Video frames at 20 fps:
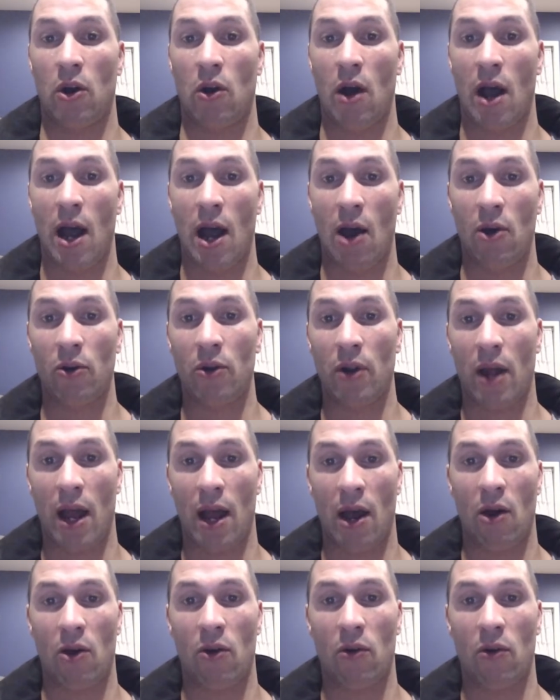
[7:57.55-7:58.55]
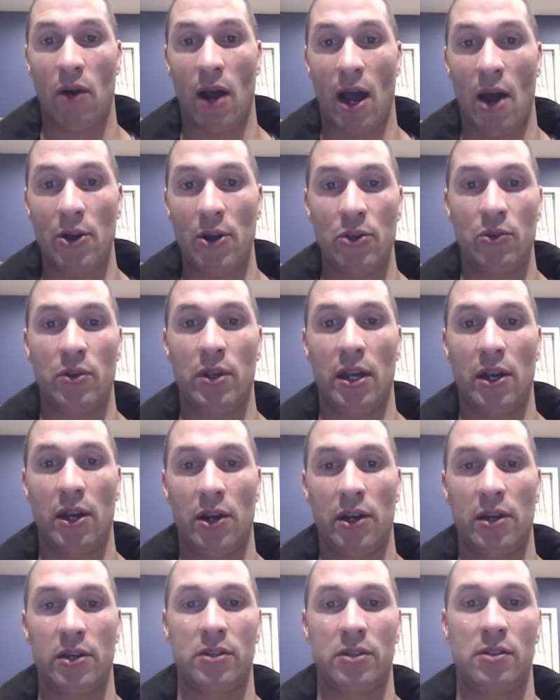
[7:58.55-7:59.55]
how do you
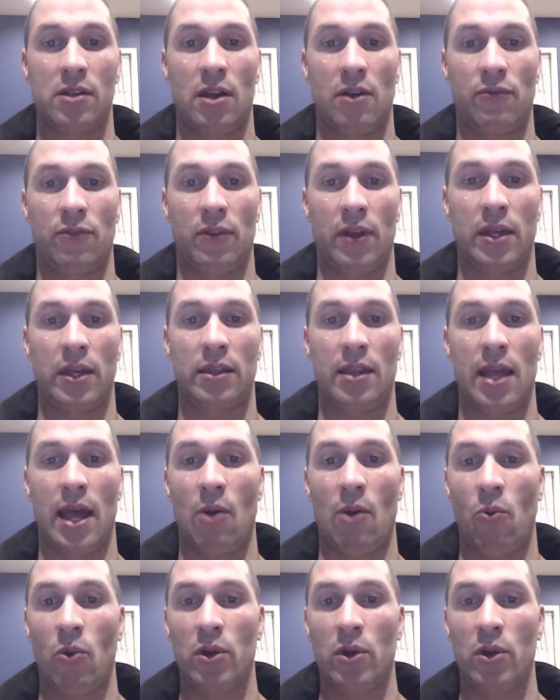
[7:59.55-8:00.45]
carry yourself like that?